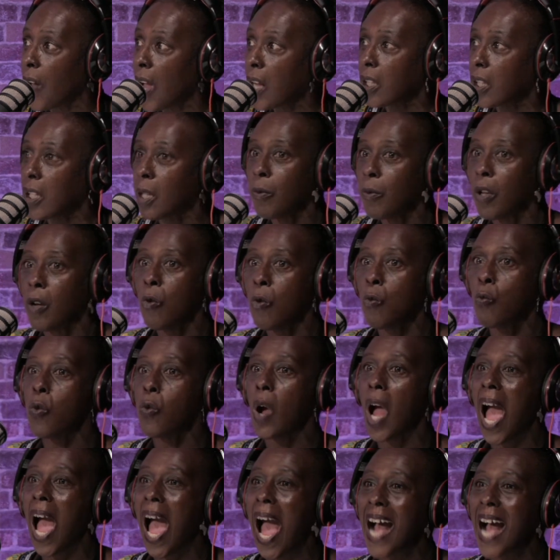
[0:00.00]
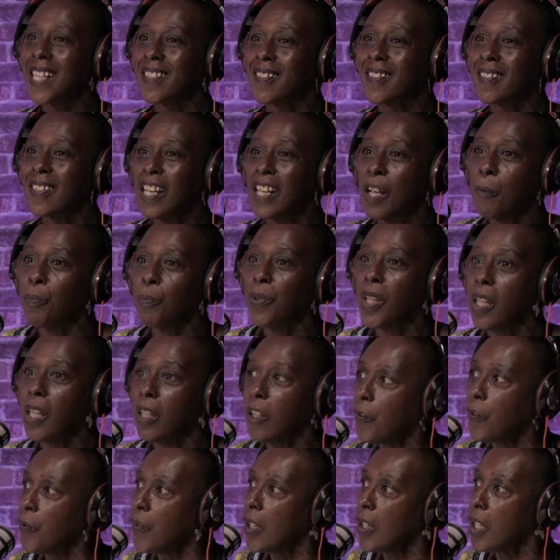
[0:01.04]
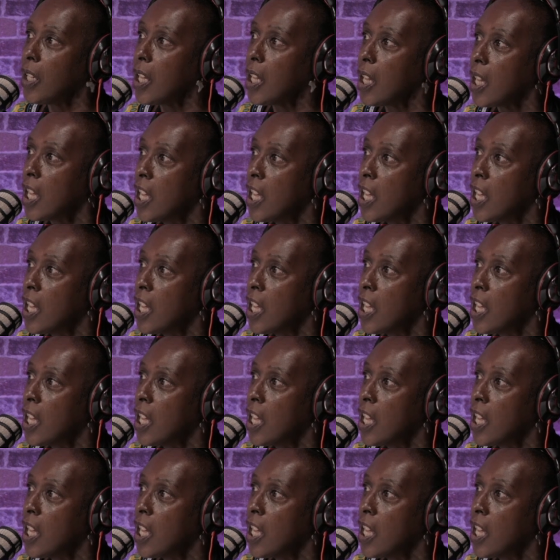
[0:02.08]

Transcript: And I'm going, what? Pedophilia?